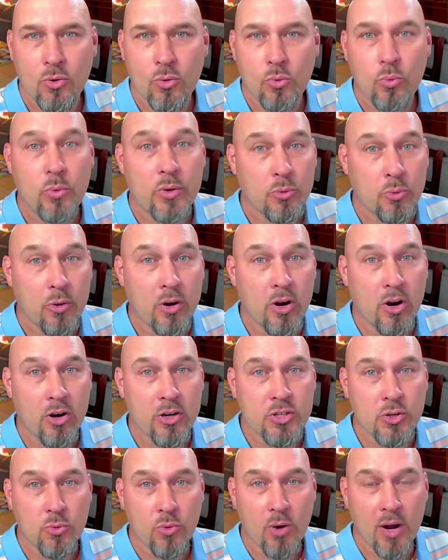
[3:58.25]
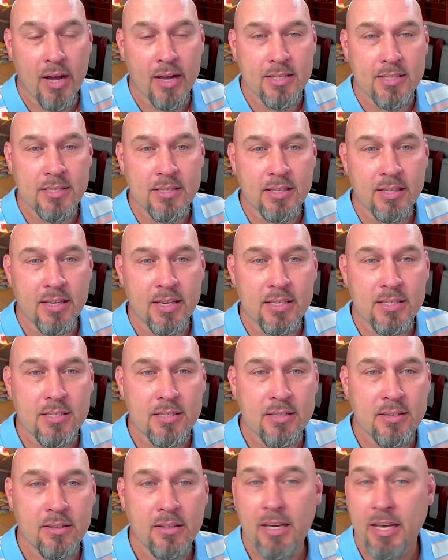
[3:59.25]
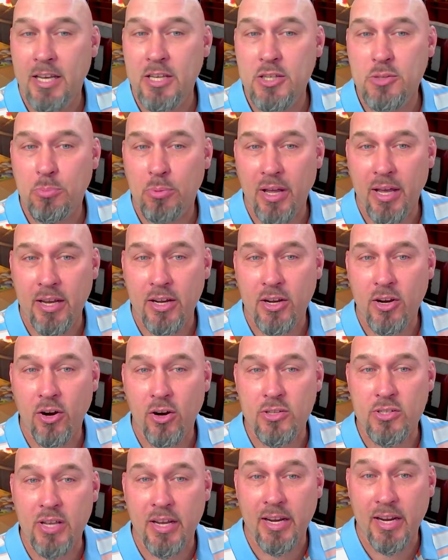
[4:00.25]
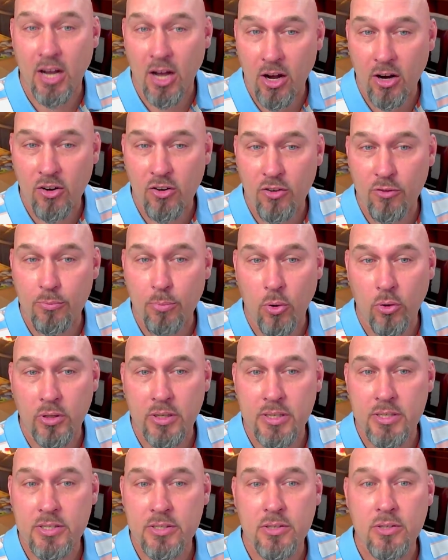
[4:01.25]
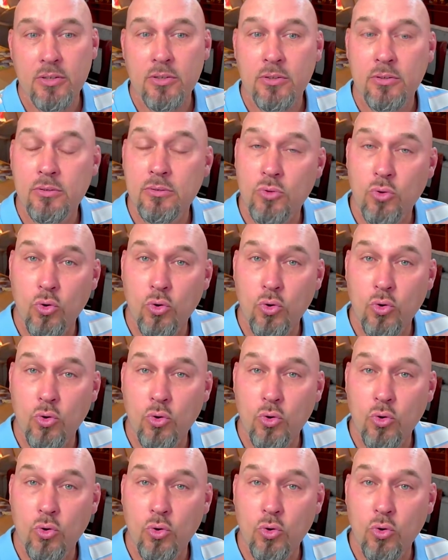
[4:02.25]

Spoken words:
With regard to Ryan's list, he's playing cards like Augur of Bolus, Cruel